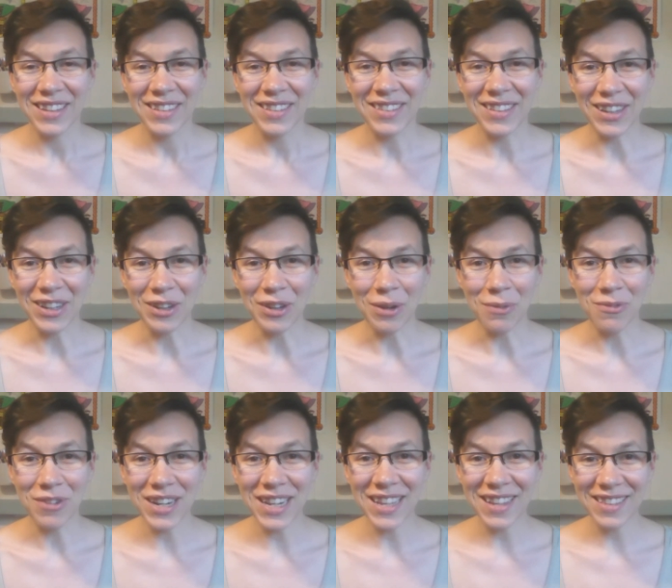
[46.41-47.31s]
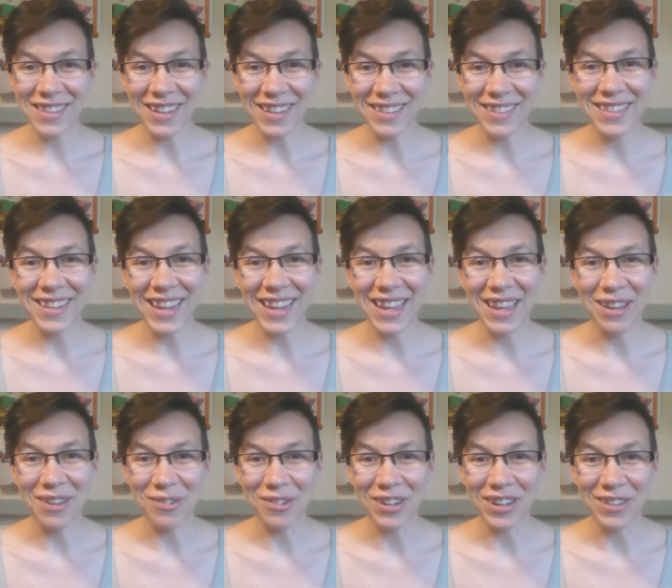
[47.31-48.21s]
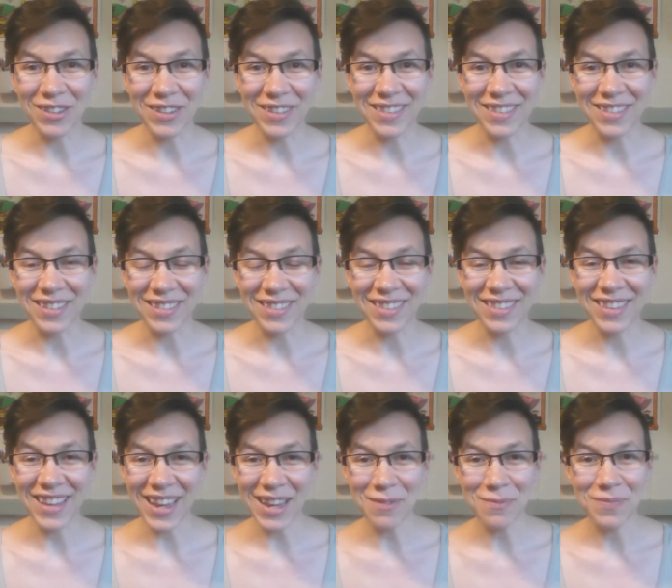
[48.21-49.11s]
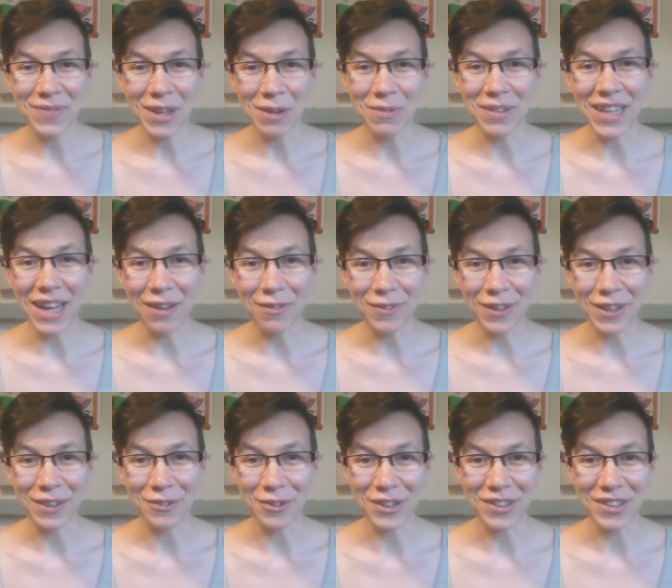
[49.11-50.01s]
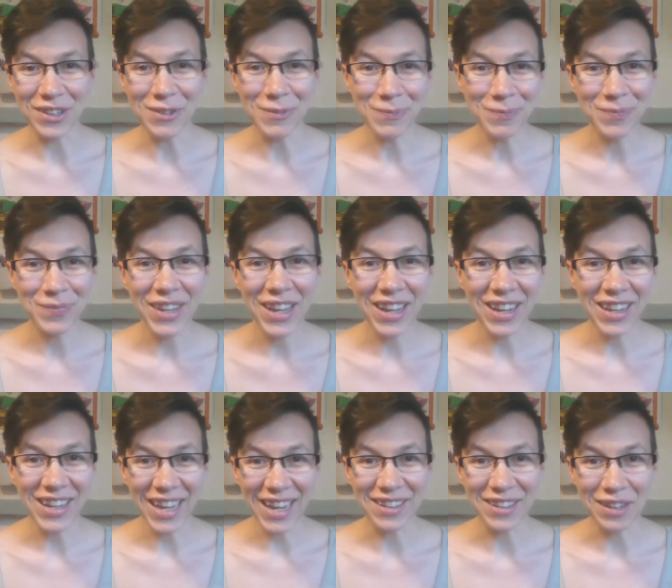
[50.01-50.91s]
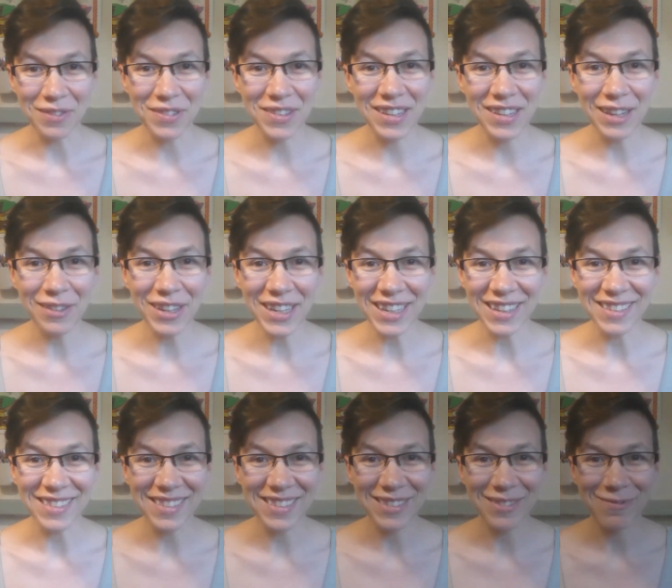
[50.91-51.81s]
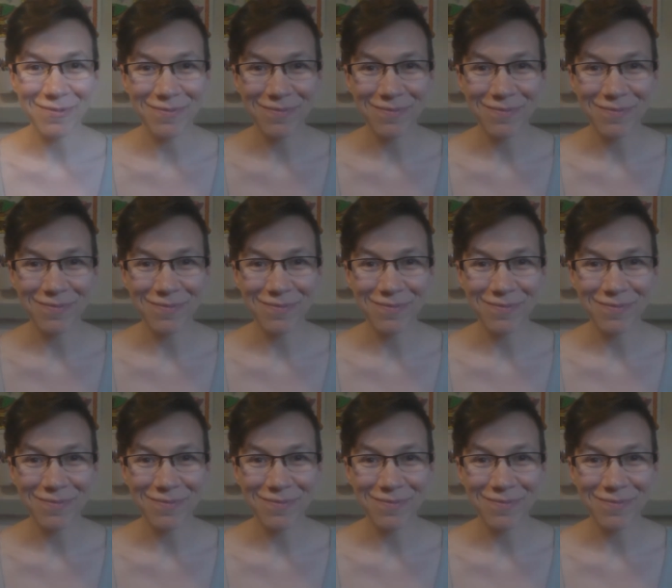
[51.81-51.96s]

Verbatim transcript: So I'm really excited to hear what Louise has got to say. And without further ado, I'll hand over to Louise.